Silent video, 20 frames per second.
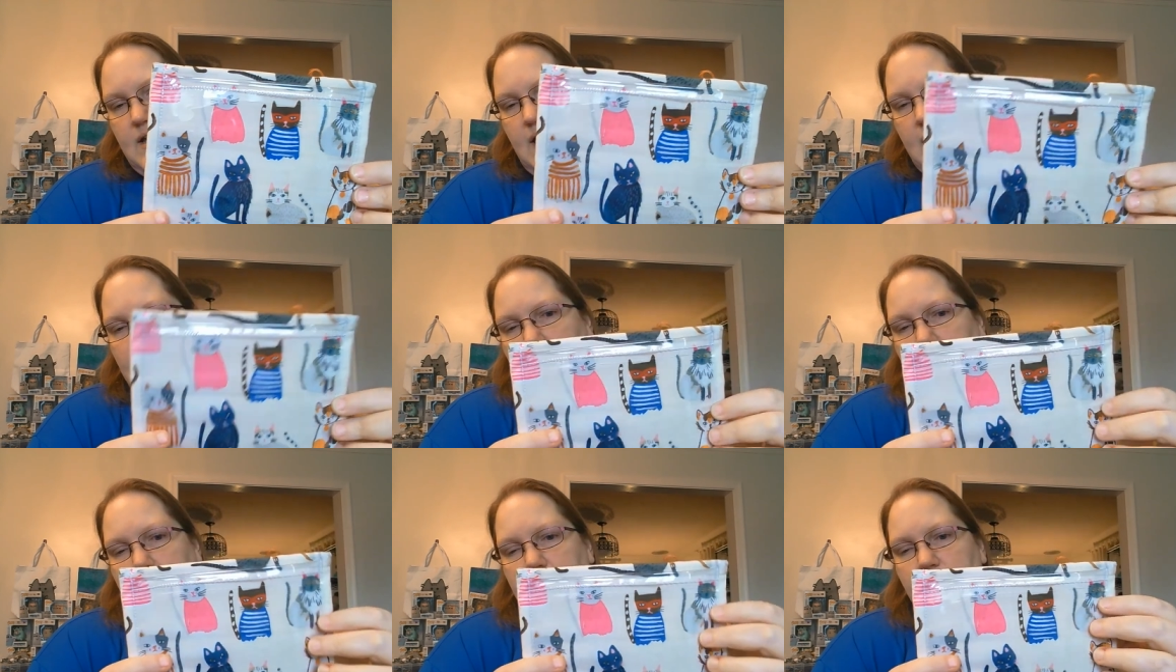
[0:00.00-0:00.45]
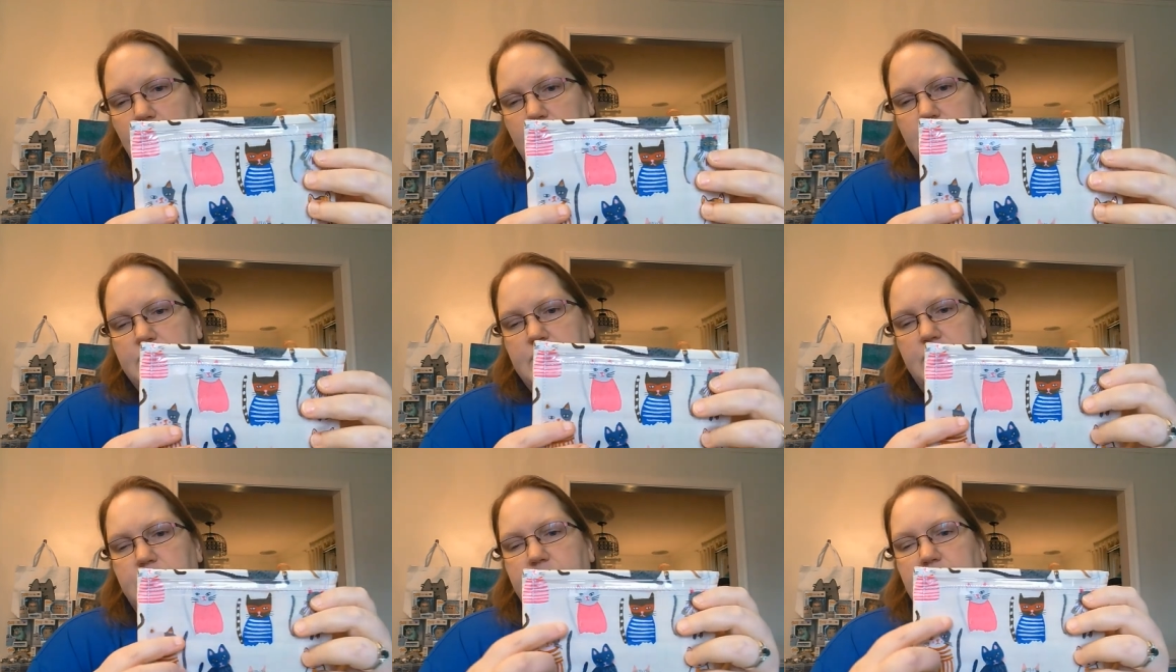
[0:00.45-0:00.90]
and I
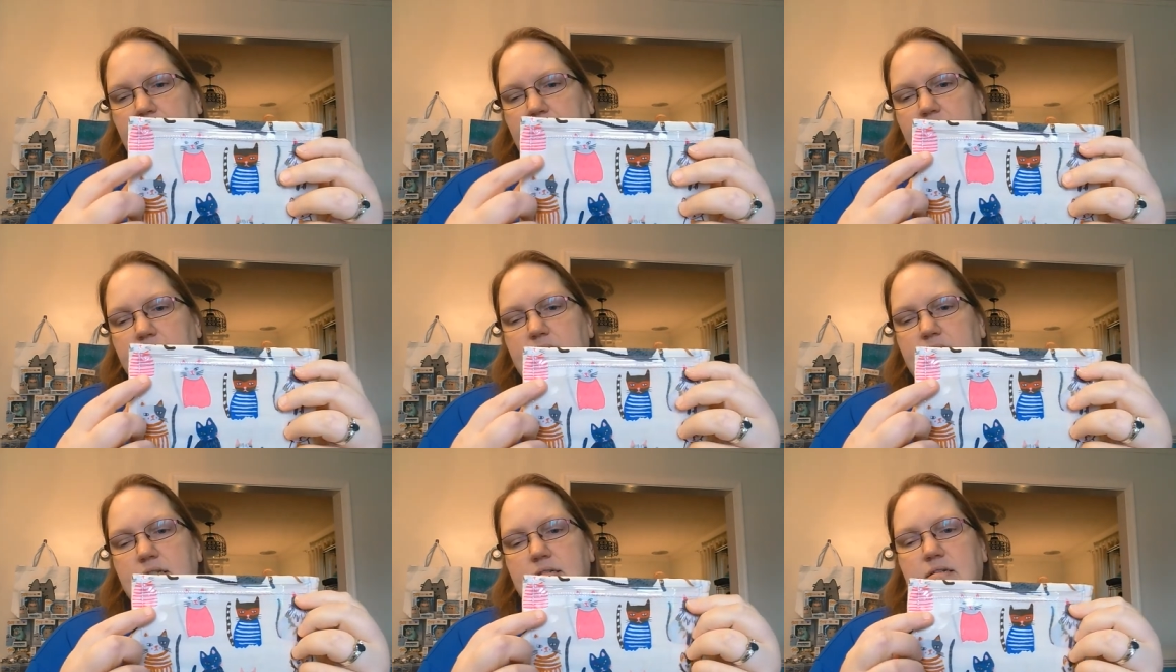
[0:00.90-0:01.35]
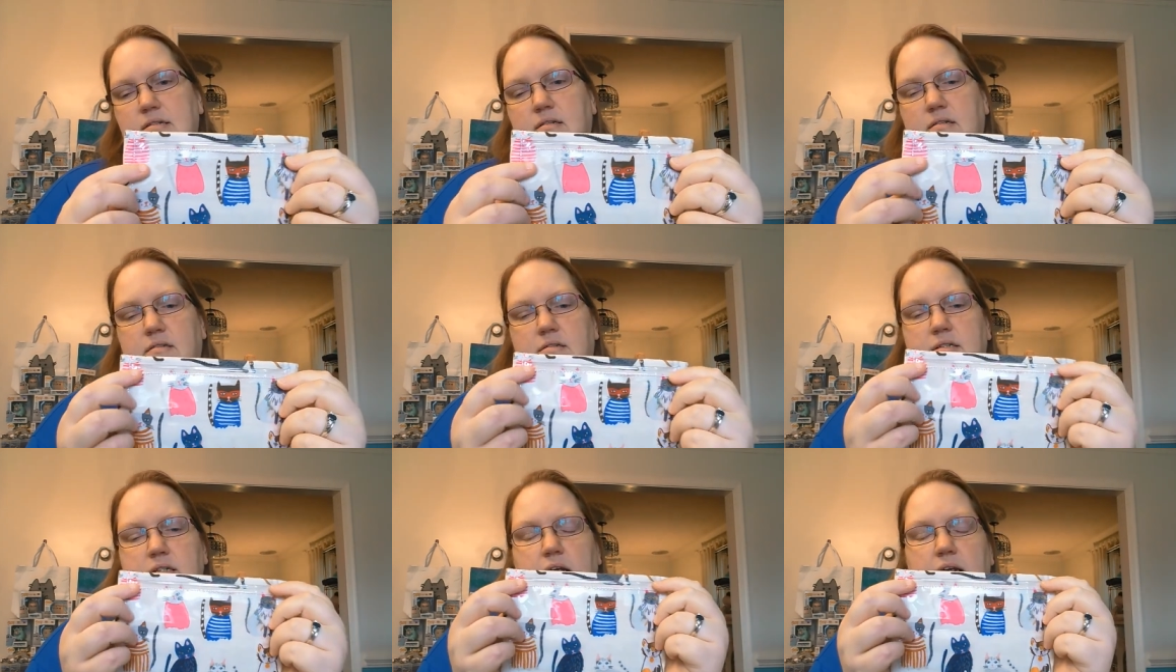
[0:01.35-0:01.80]
love the fact, this is a
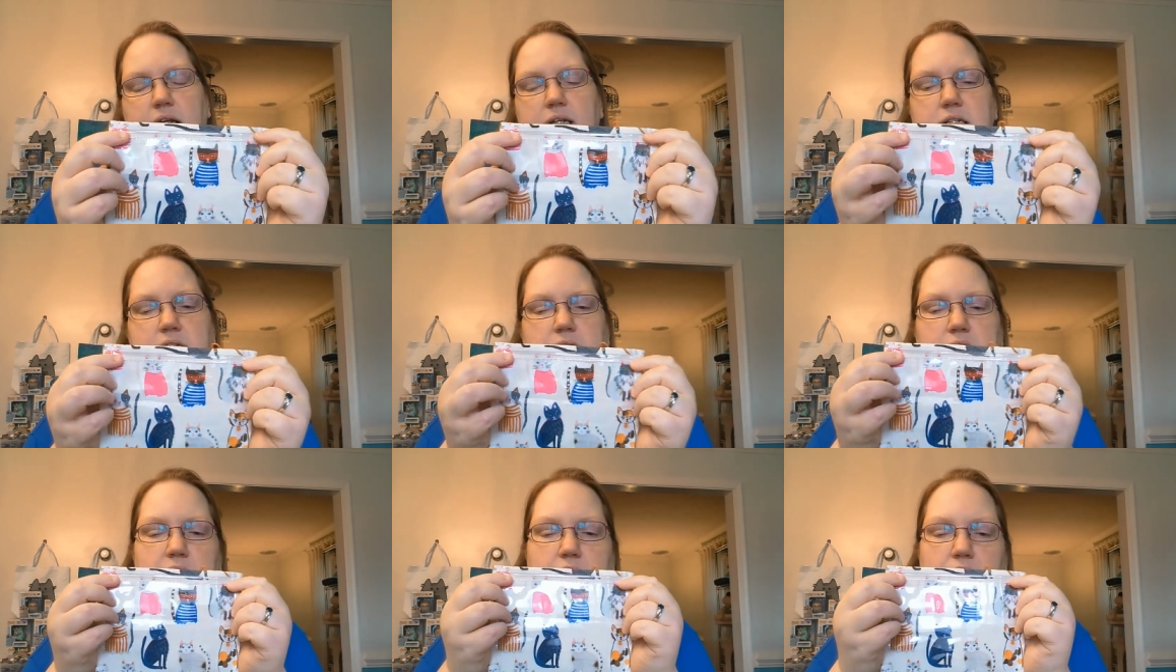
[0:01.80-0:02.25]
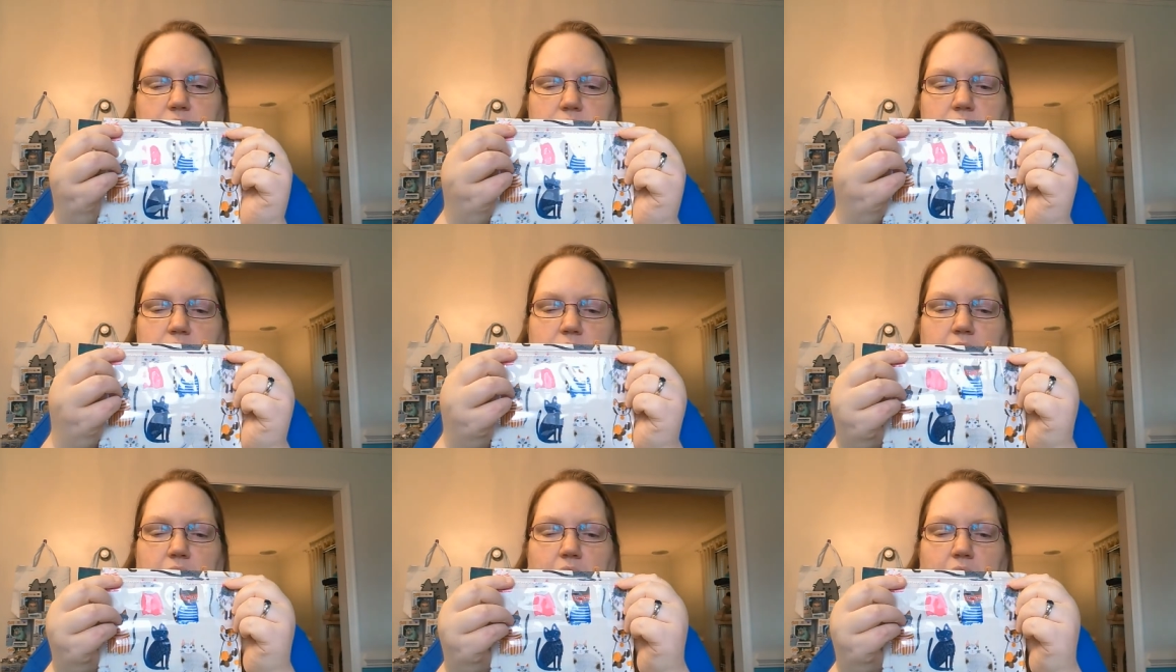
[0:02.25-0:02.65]
little tiny detail,